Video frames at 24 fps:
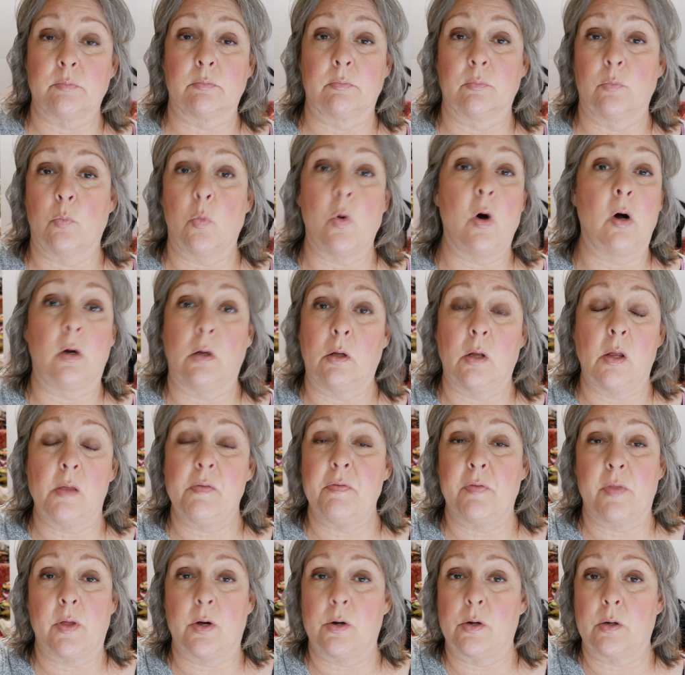the
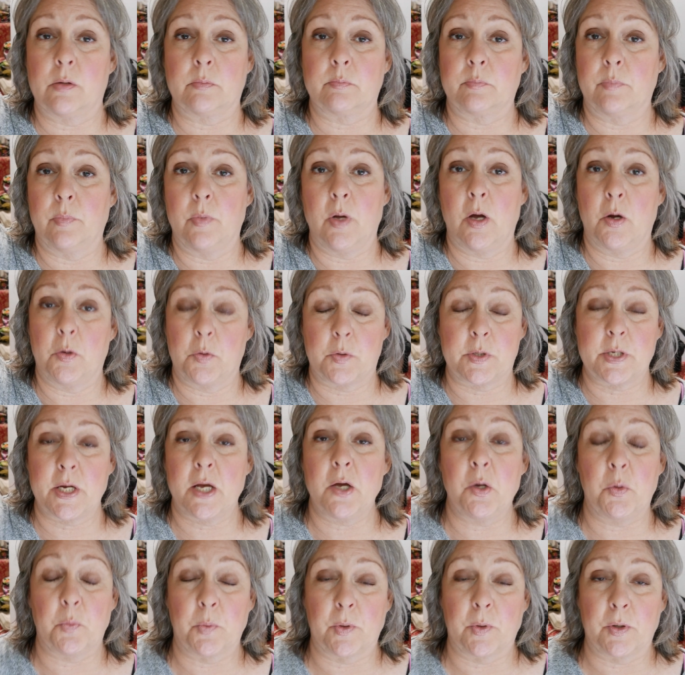wall in the
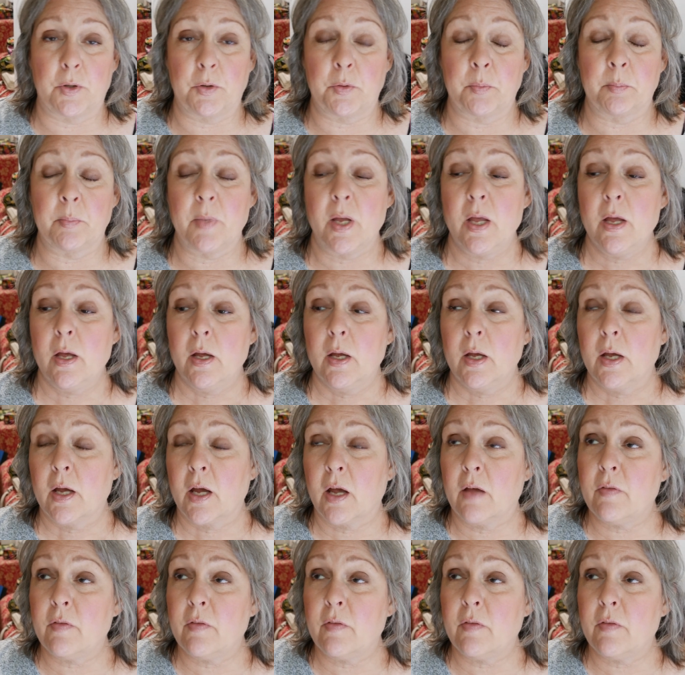hotel room,